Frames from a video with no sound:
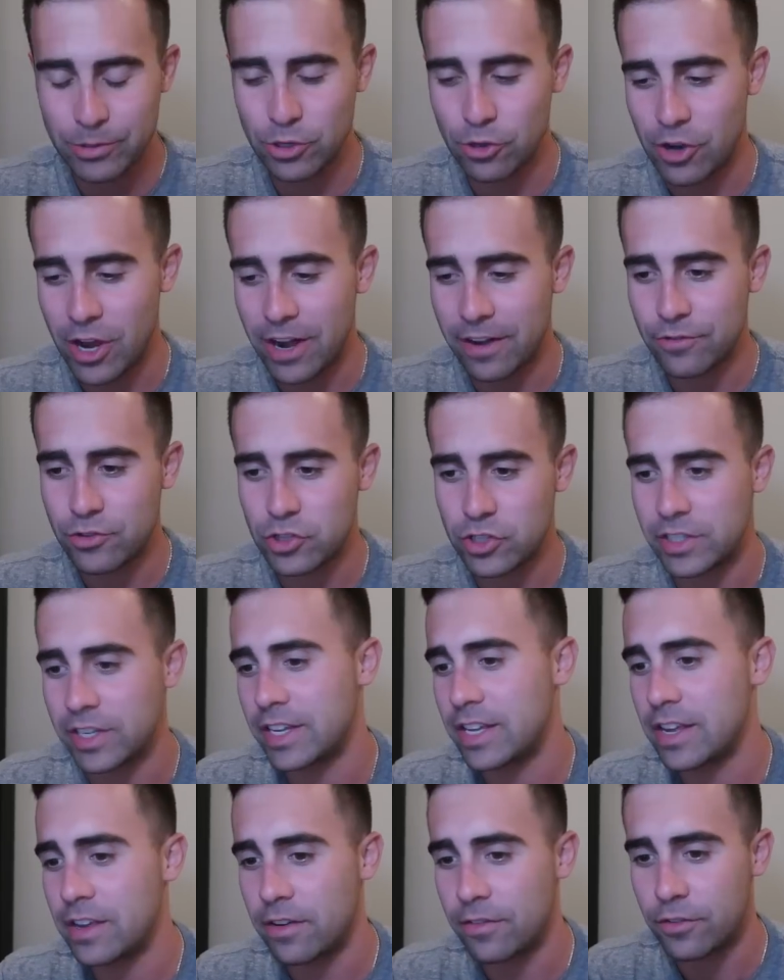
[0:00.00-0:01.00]
So you're kind of just
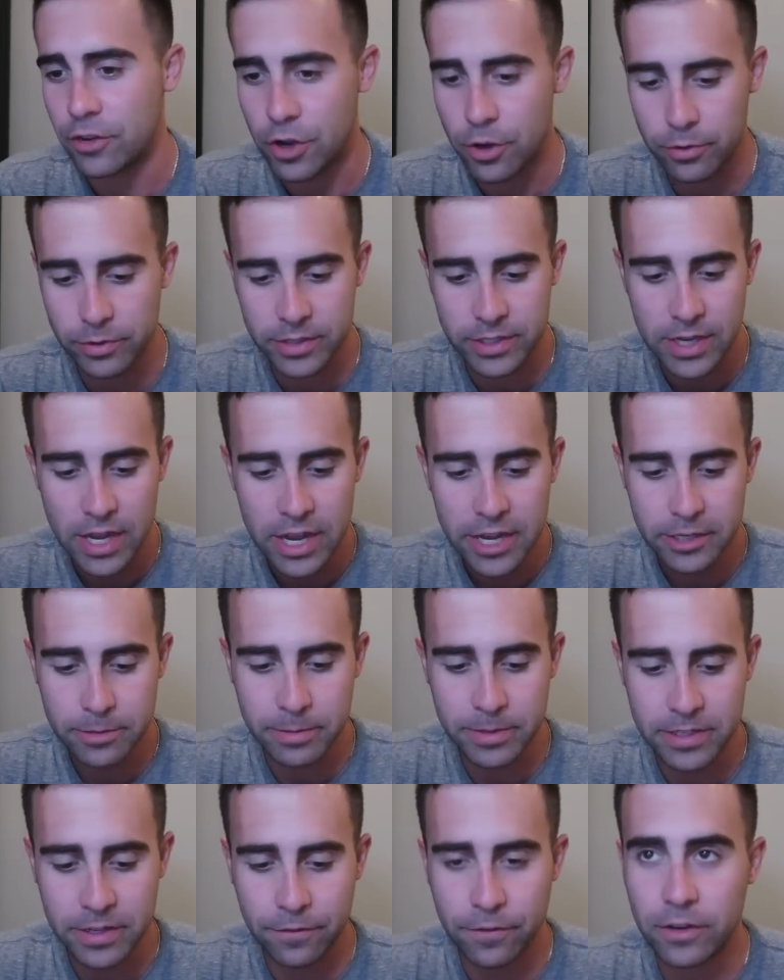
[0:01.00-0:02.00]
thinking of goats
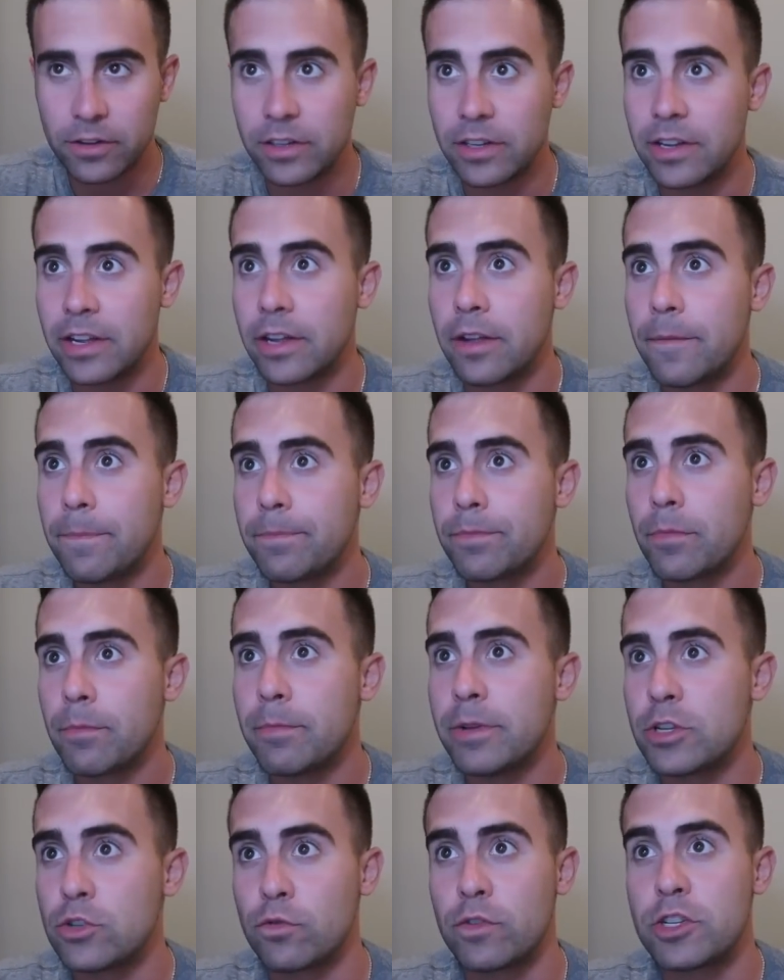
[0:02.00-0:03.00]
specifically like
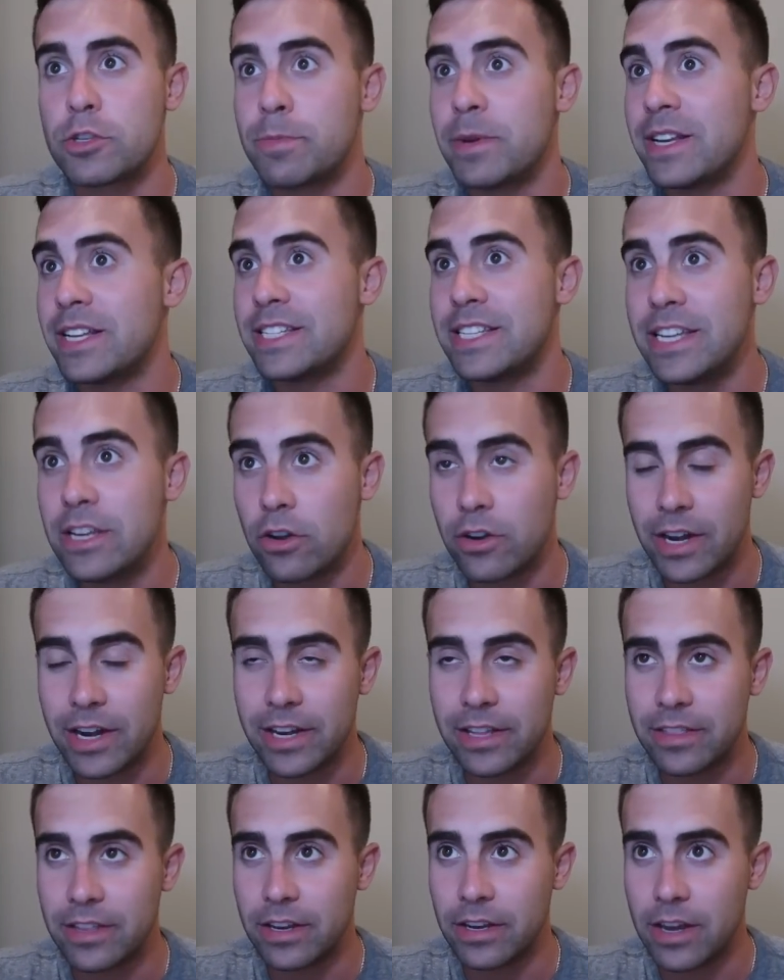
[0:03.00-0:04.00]
Mitch Richmond. Is he on
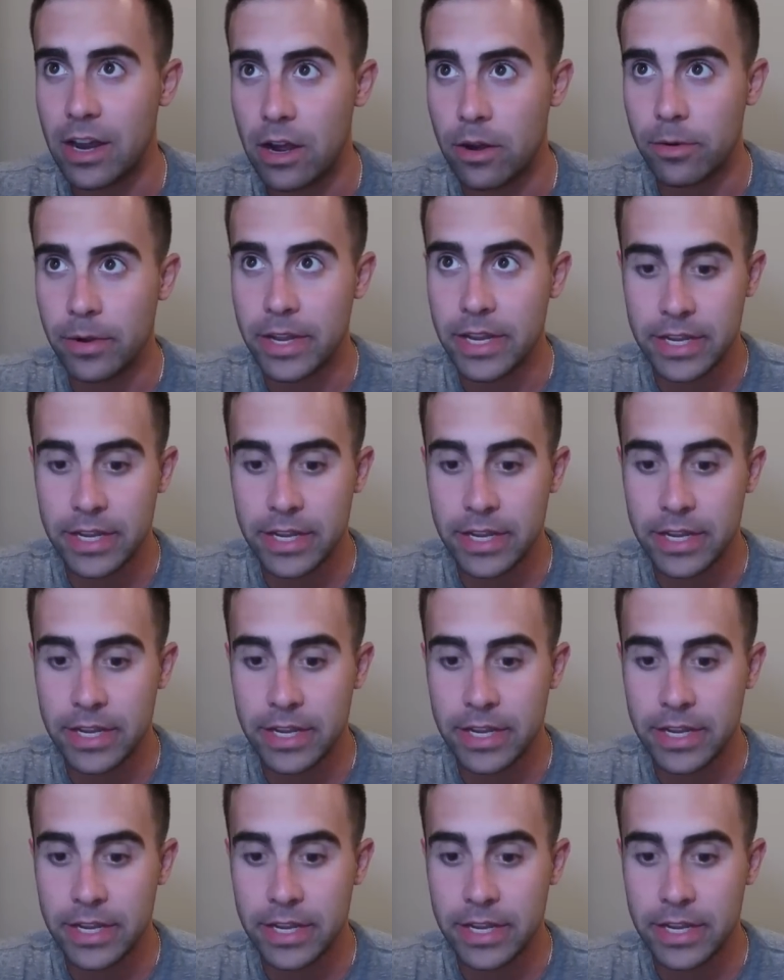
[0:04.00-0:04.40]
anything? No.